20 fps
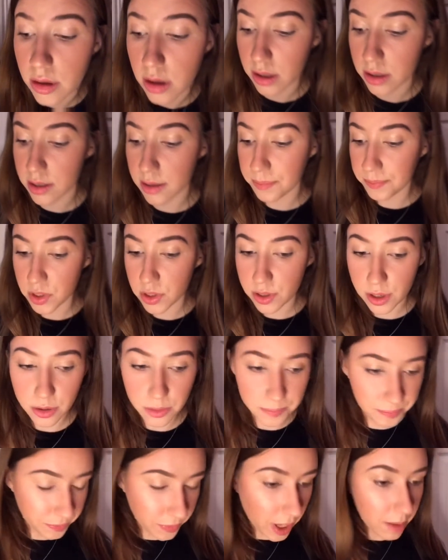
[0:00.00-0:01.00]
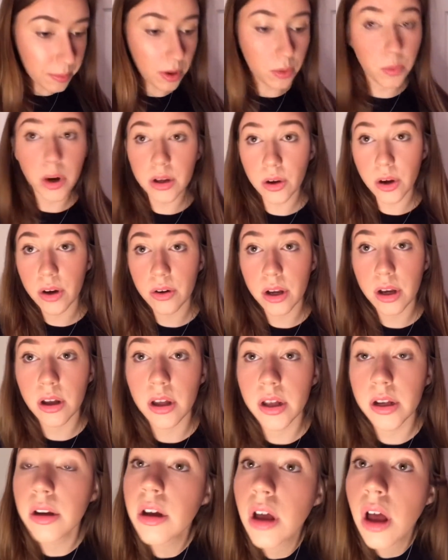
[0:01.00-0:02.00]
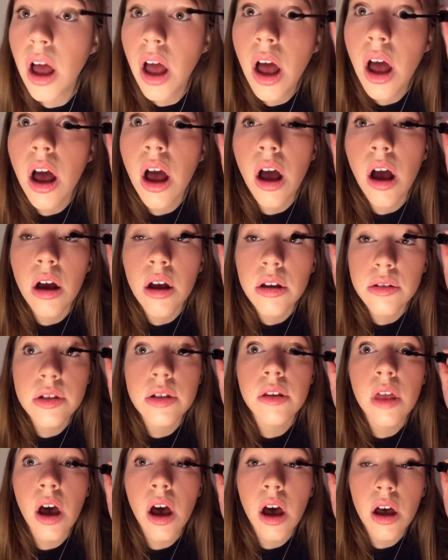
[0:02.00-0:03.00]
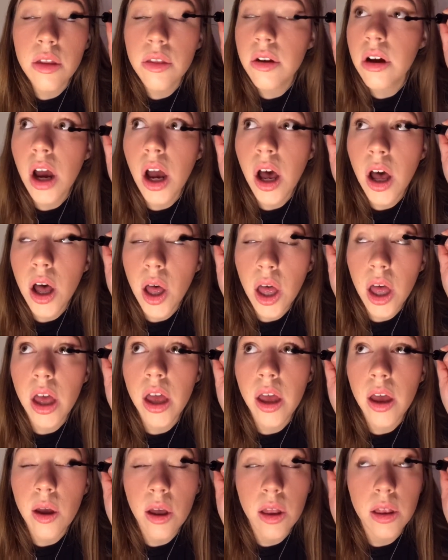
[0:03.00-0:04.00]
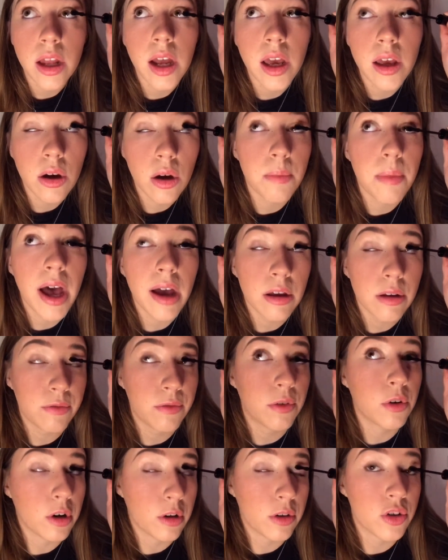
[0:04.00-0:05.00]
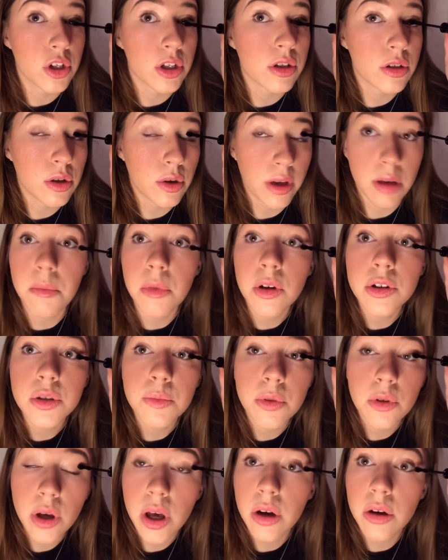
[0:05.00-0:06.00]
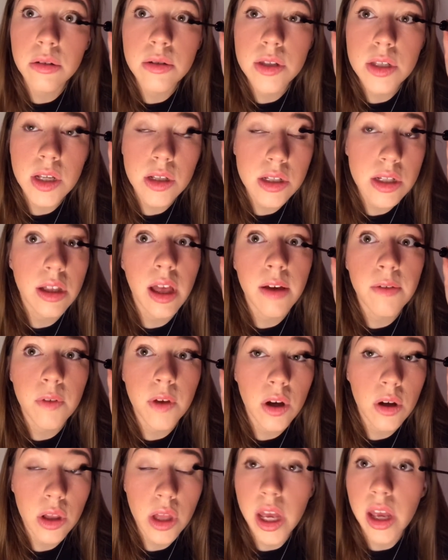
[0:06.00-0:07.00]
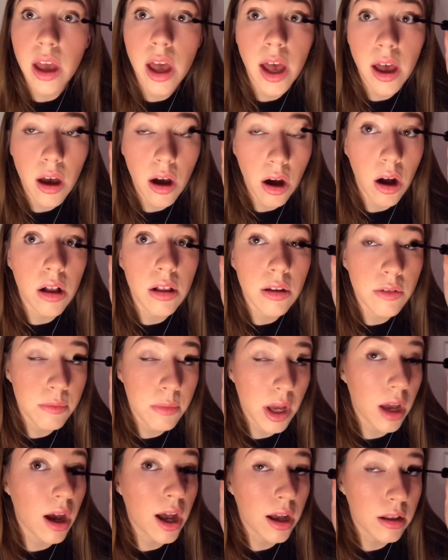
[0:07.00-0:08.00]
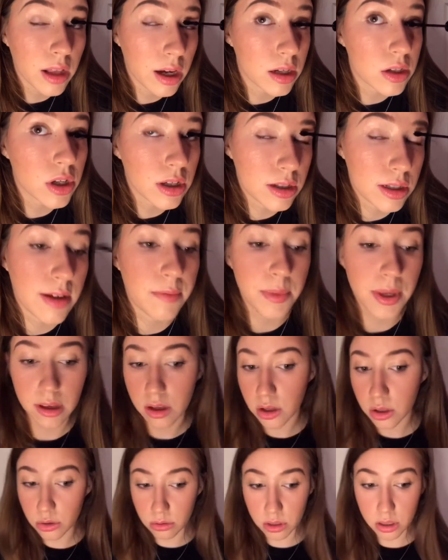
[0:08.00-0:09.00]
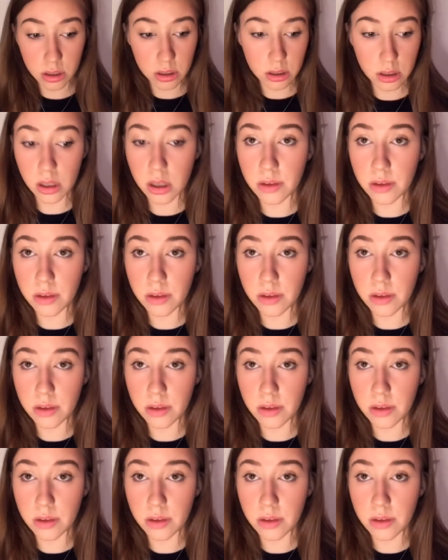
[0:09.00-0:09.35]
Awesome. So I put one coat on, do the other eye, and then I go back and forth just doing multiple coats until I feel like all of my eyelashes have been coated.